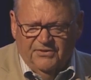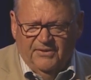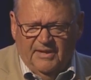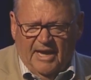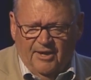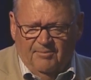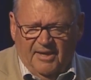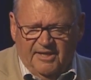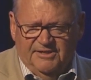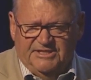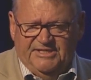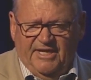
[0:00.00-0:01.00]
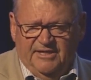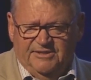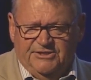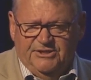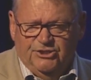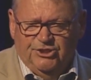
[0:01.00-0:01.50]
how to make an aesthetic
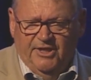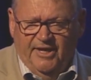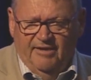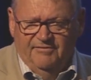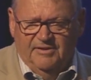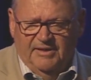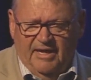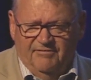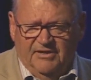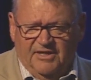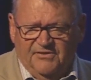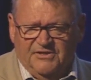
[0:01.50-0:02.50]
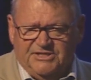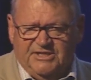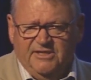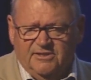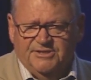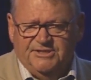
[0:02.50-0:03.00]
decision. They haven't gotten the
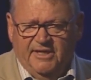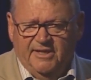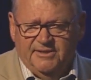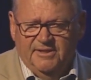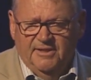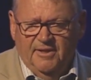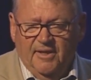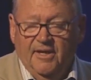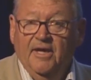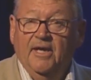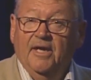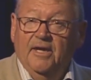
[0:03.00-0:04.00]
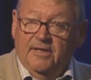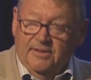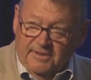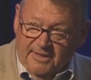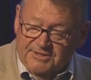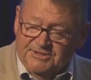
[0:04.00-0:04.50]
skills yet.
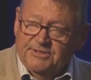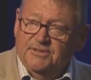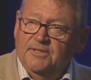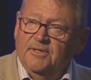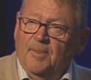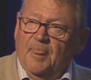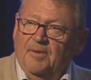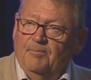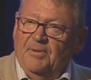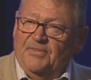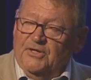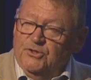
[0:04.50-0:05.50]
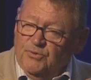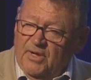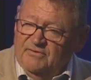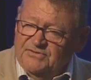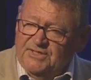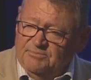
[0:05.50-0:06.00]
Yes, but they do
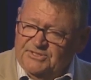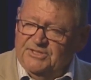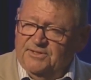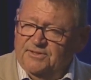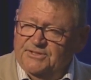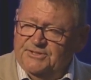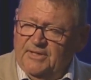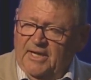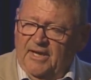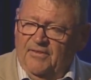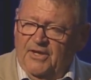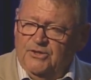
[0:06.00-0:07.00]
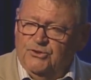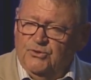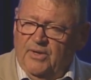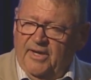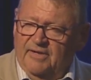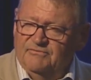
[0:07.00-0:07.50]
have some skills, and they do
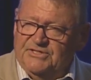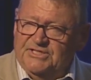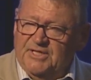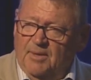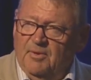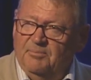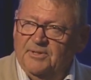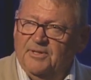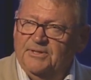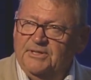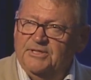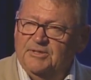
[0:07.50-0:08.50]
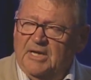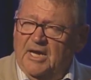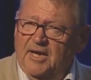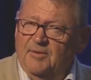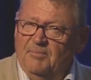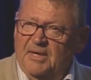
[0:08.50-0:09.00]
have some ability to
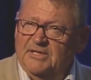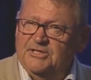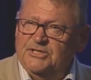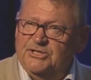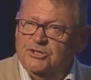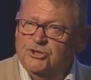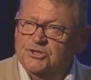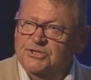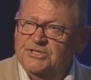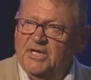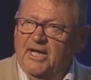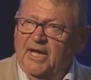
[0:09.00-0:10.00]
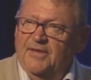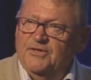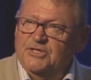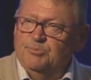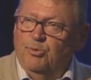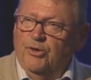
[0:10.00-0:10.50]
kind of make decisions at
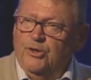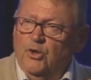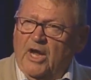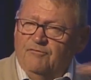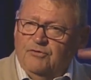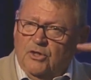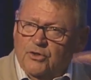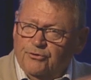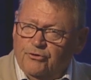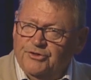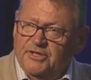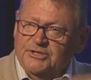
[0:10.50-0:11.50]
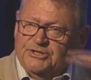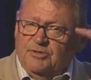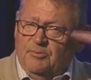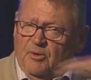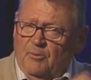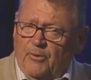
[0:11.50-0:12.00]
this point. Every learner does, no
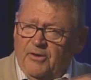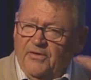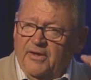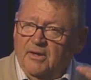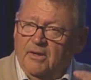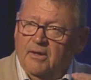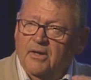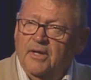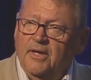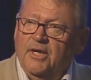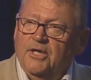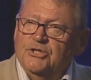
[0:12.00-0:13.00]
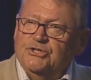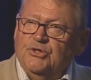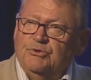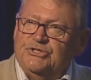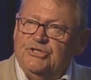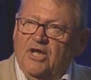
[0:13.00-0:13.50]
matter where they are. So
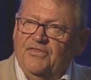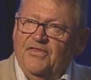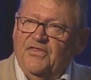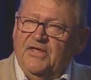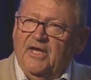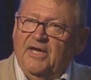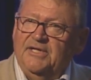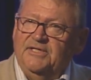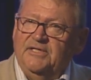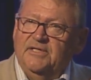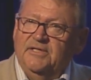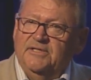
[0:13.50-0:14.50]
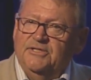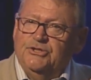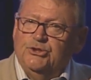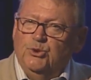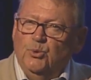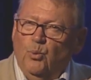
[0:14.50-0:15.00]
it's not that the idea is
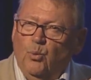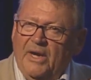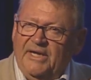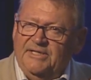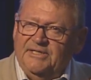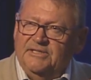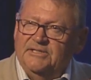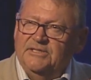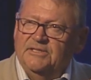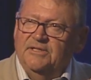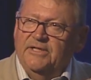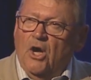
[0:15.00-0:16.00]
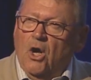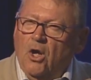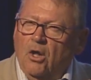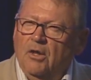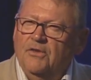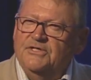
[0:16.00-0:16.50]
to wait until
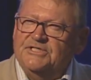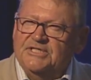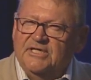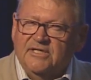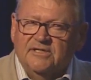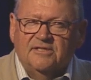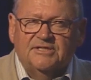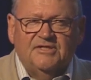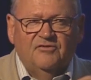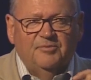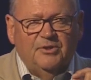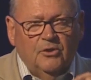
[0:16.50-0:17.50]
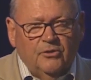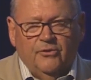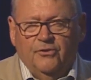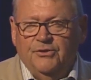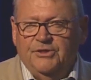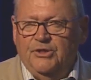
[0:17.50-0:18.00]
all the skills have been
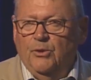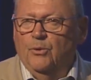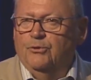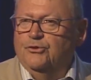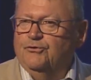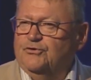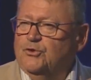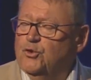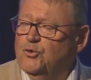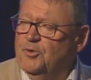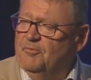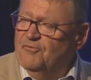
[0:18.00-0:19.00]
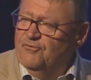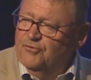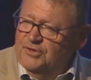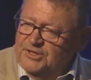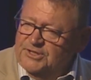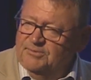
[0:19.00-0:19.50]
learned in order to turn them
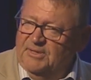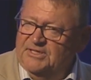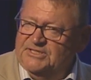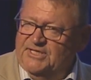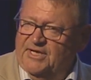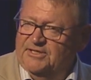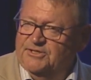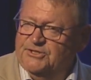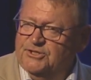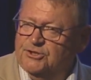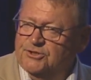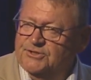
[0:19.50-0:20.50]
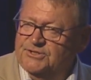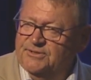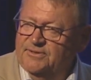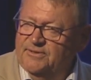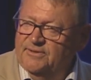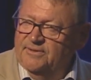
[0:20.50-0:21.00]
free to make aesthetic decisions.
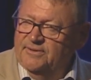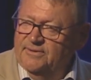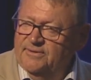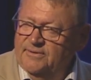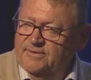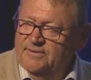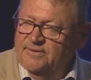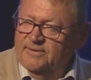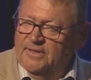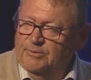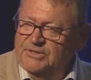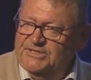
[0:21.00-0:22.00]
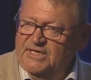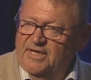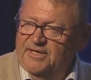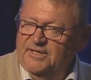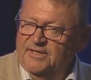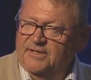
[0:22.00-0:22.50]
I want to say that
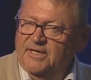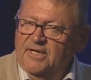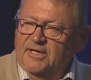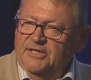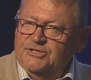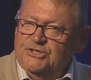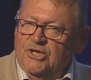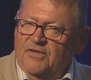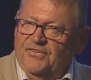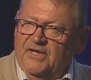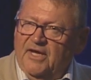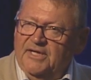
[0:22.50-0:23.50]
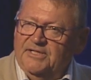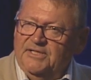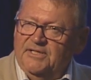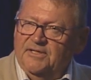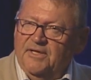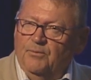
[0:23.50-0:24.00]
again. It's not the
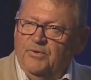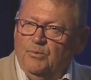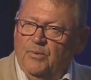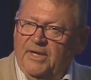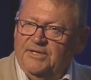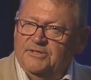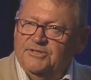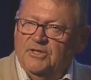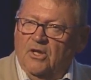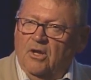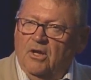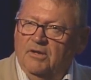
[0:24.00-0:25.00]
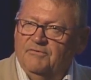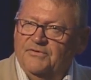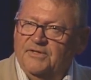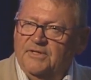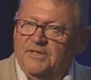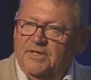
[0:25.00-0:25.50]
idea that we wait until all of
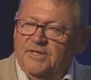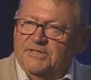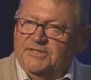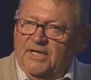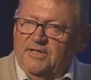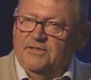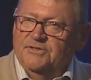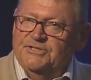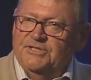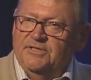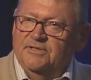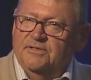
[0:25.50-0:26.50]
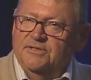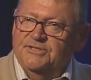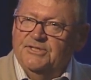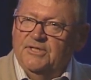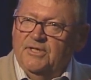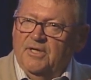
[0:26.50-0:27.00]
the technical
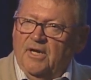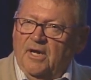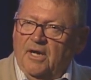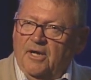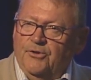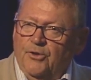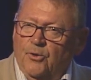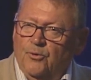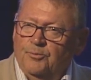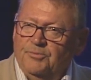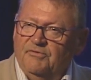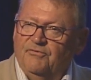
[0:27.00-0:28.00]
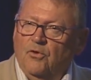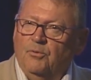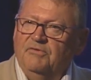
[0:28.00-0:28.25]
skills are known before we